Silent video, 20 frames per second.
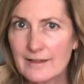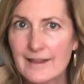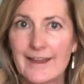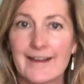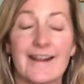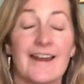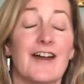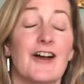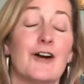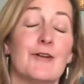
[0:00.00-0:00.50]
and
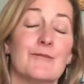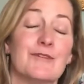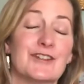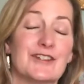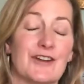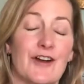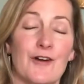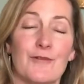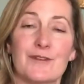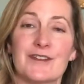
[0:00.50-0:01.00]
I
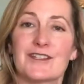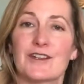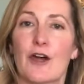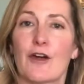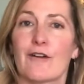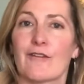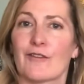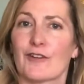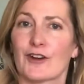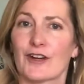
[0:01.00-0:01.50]
almost always
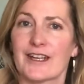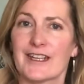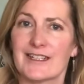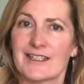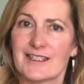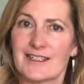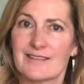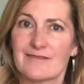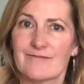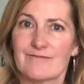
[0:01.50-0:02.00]

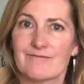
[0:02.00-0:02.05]
overeat.